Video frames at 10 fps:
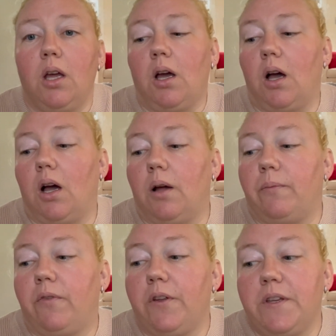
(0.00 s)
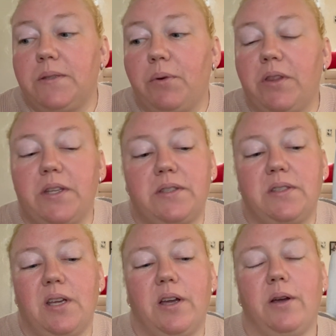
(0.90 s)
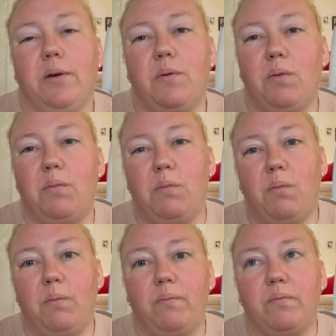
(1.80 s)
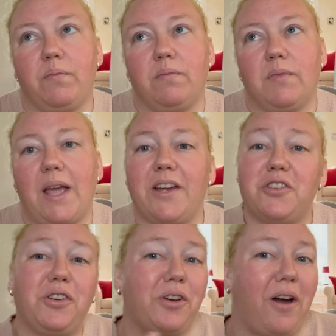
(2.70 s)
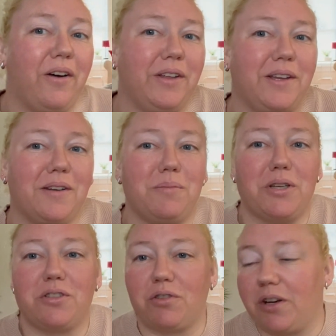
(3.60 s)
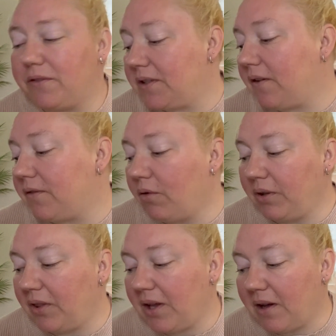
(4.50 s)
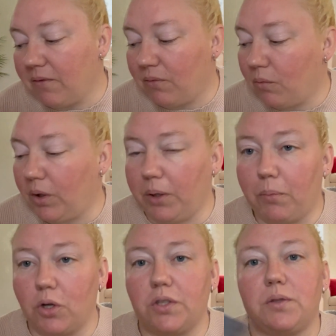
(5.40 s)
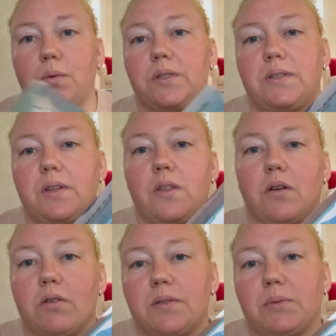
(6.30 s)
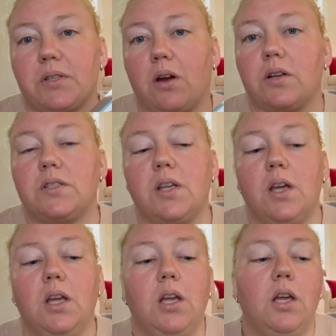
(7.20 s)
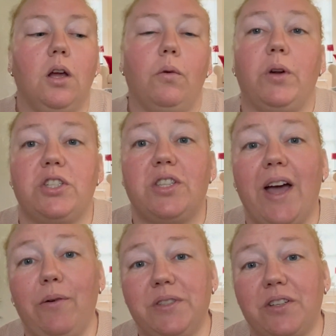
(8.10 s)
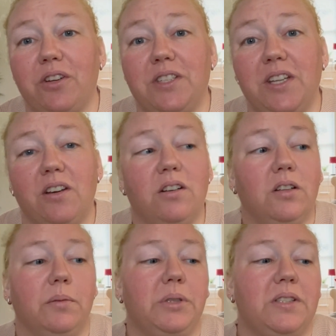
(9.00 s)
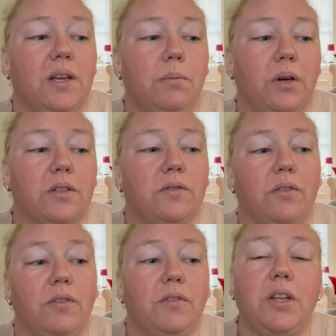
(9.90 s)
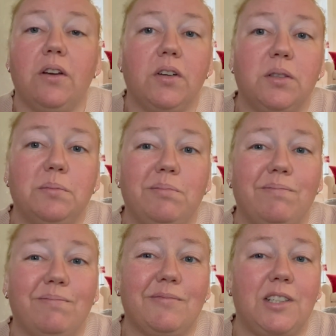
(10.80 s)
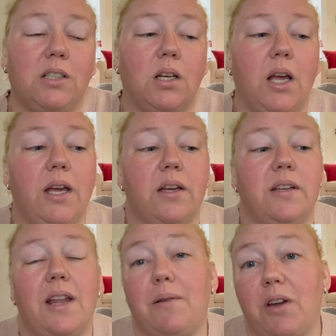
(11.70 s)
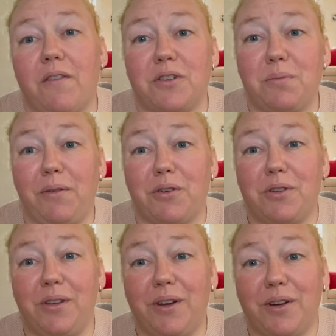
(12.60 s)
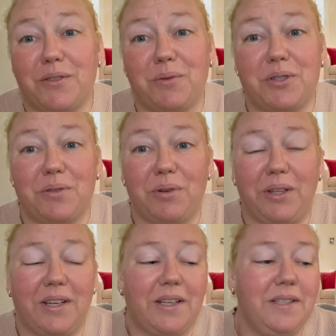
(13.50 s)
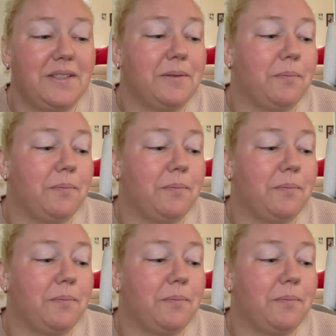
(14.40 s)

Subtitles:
For this month, it's, I guess you could call it like administrative stuff. The only thing I've really purchased was the Christmas cards, which that was a good deal. I mean, 10 bucks for 50 of them. And that covers me for 2 years, which is really nice.